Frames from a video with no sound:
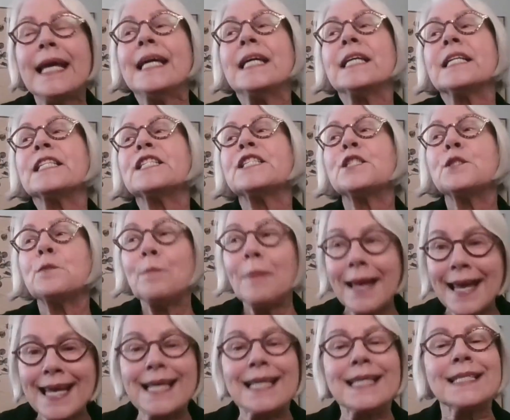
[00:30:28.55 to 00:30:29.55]
in a
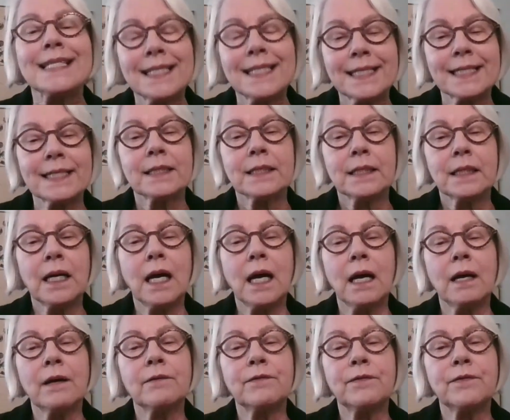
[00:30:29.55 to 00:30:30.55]
space
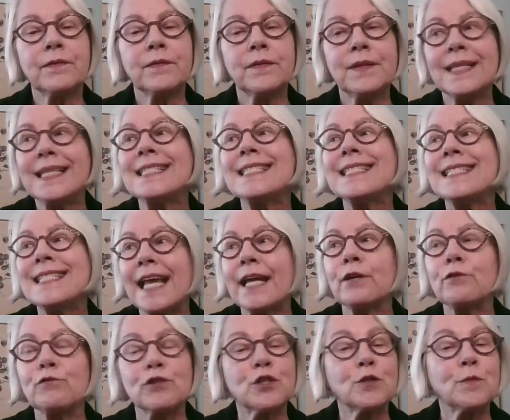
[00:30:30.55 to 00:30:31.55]
of
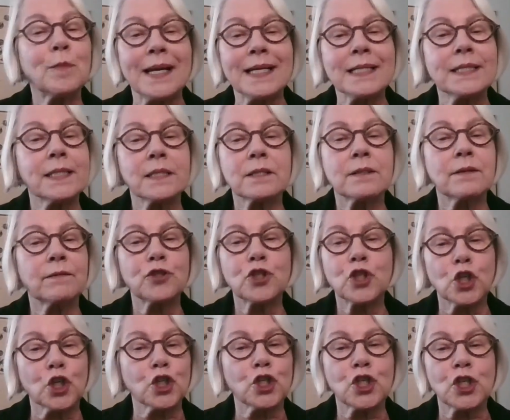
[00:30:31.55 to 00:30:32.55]
sacred spaces of
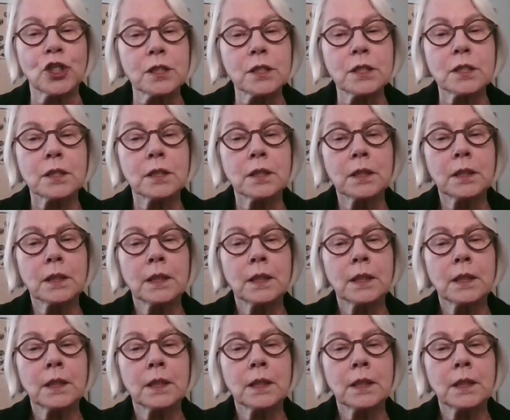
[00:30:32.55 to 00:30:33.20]
churches.